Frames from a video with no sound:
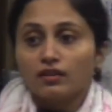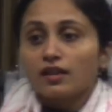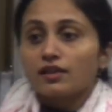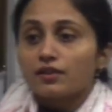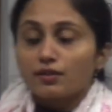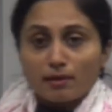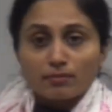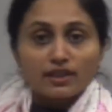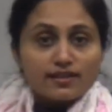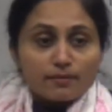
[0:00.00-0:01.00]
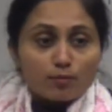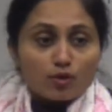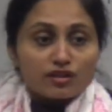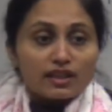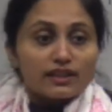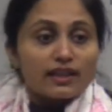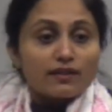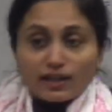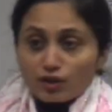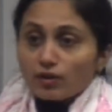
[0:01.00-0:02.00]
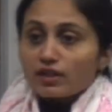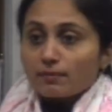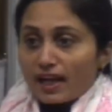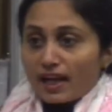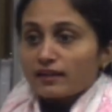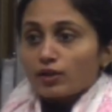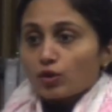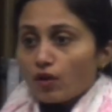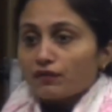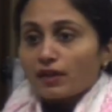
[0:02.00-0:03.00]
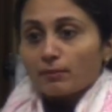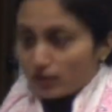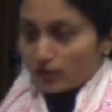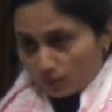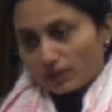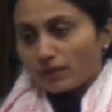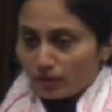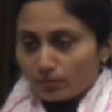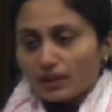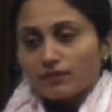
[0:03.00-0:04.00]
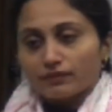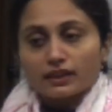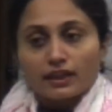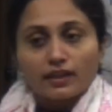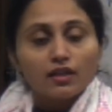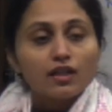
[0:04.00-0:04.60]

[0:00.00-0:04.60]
remember this important thing, that when you are applying the law of chemical equilibrium, keep working.